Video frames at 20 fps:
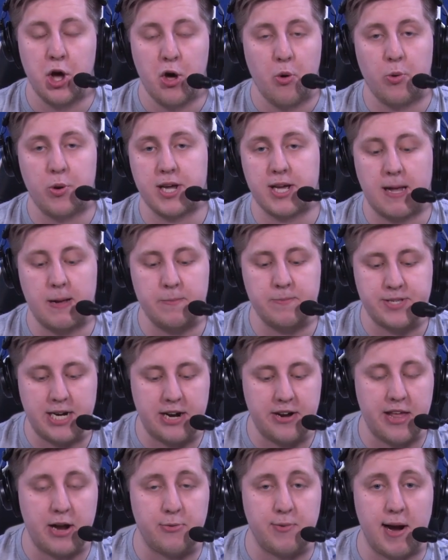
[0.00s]
when it comes down to
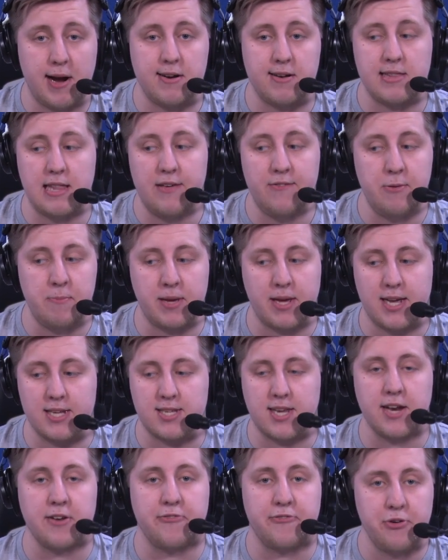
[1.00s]
that round 11, because
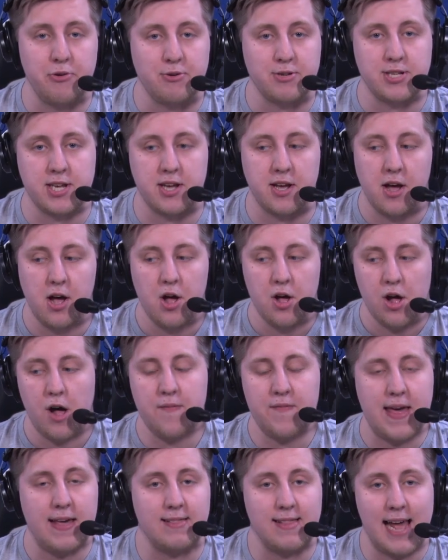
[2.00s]
kind of focusing on
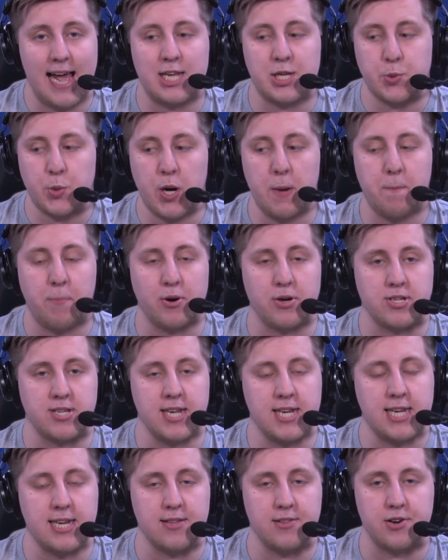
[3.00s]
that last run in
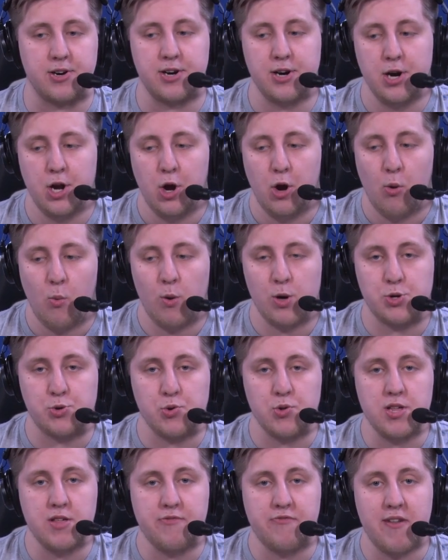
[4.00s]
particular was
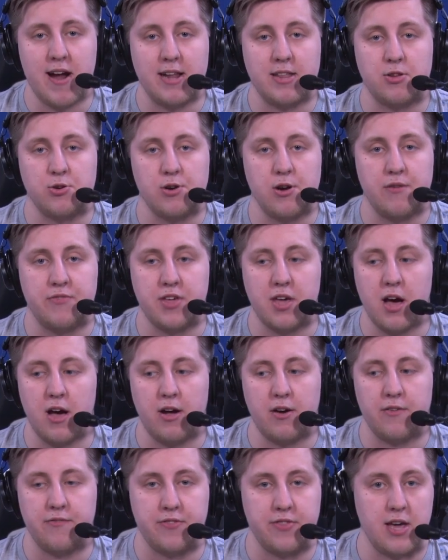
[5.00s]
really the factor of the
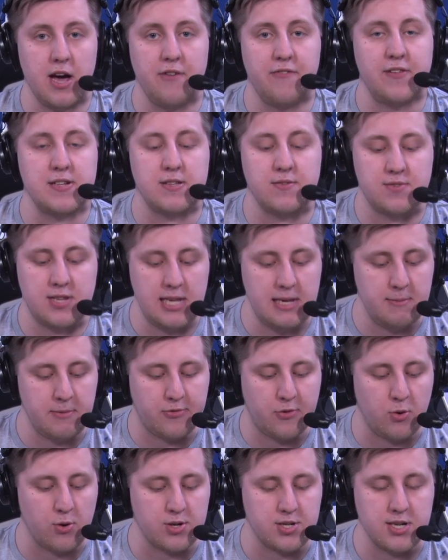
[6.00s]
of the offensive team, of
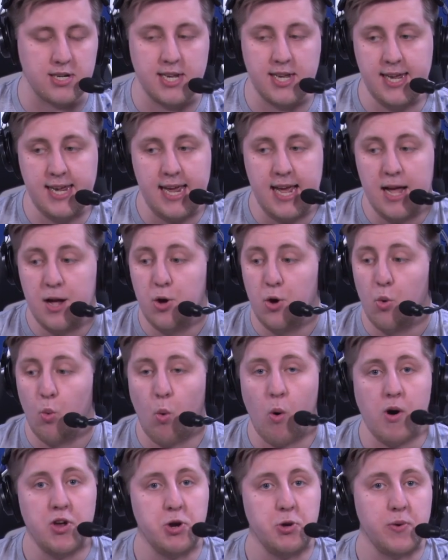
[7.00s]
course. And Yi,
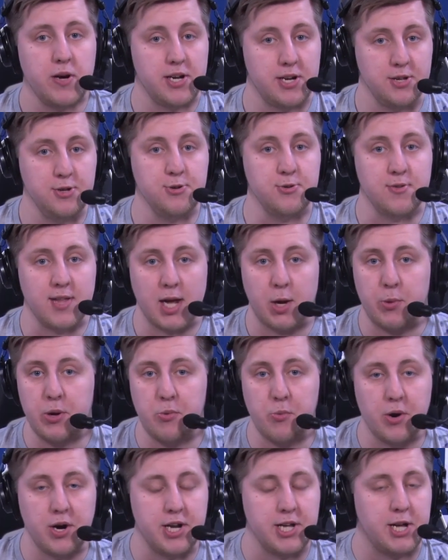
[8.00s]
what do we do? Like we
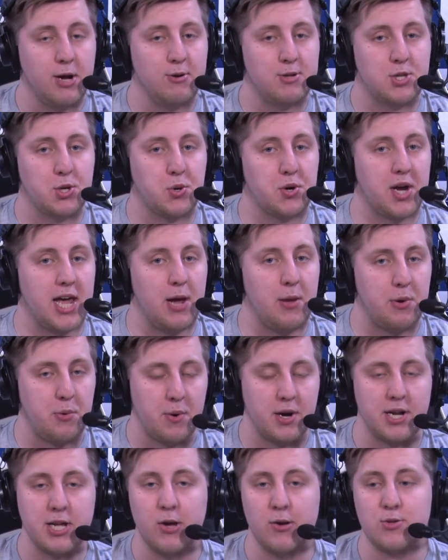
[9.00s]
want to go toward A, we
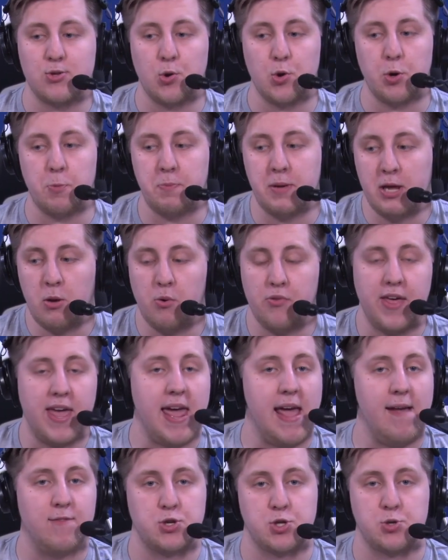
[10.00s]
want to go toward B. Well, they
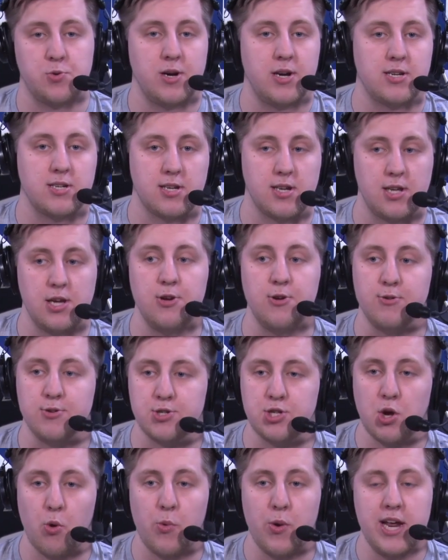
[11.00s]
have streaks to use,
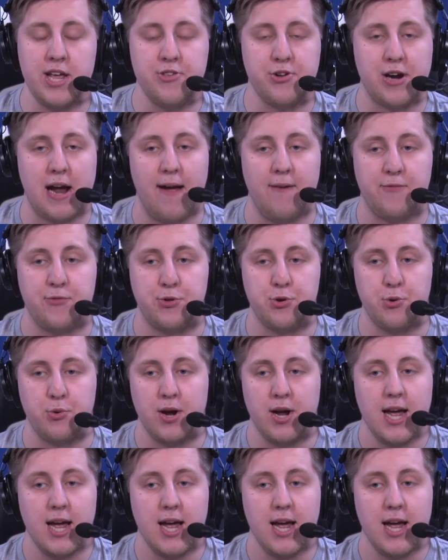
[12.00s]
so we either have to